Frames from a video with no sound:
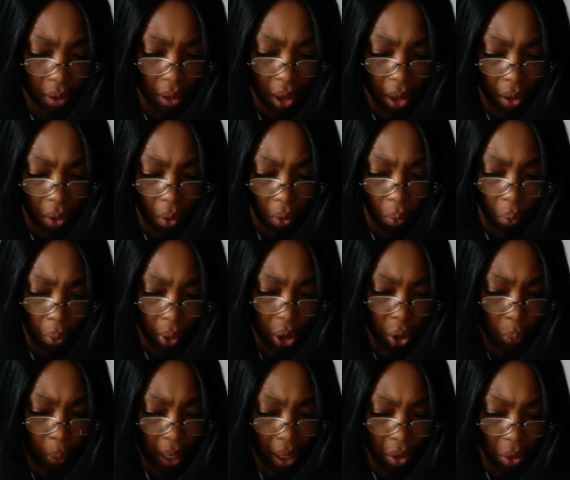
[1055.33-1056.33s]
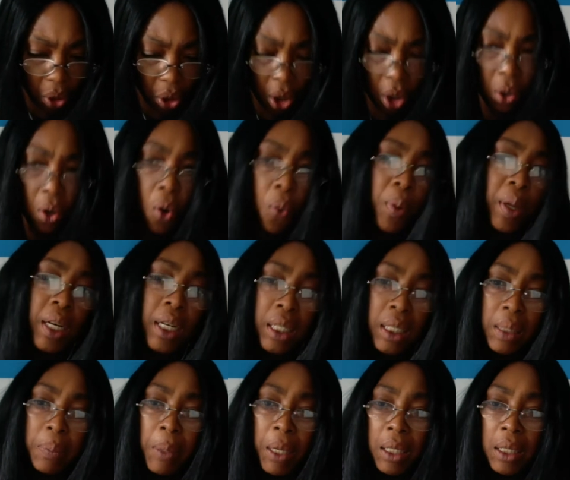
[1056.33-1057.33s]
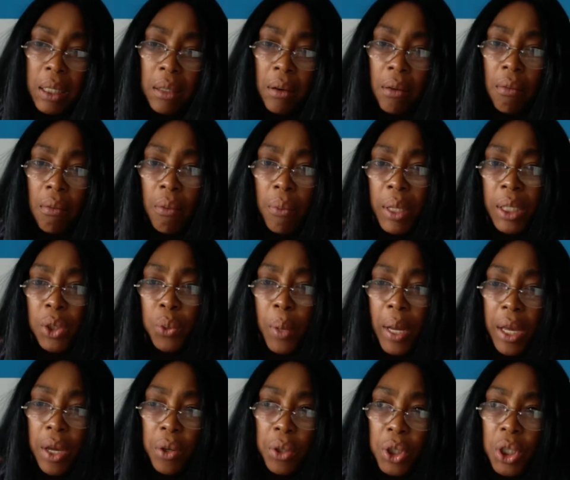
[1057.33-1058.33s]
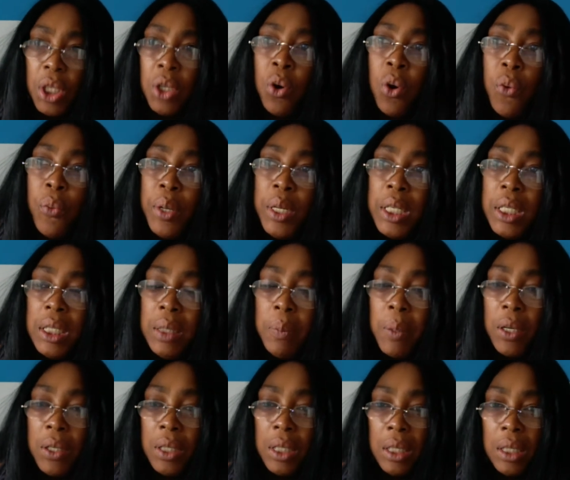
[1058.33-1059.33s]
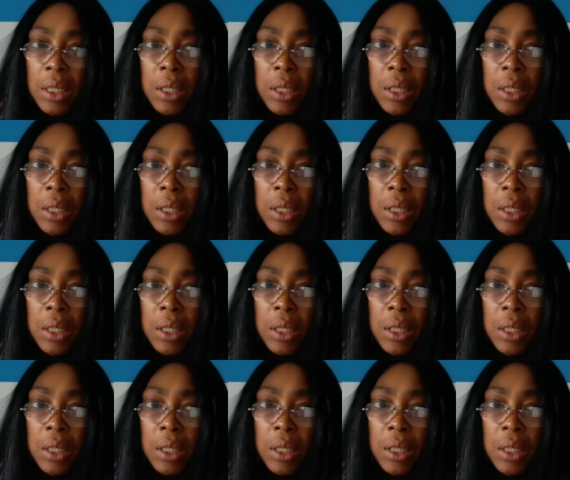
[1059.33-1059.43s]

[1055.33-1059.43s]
you know, which way you should go with this person, which way you should go with this person.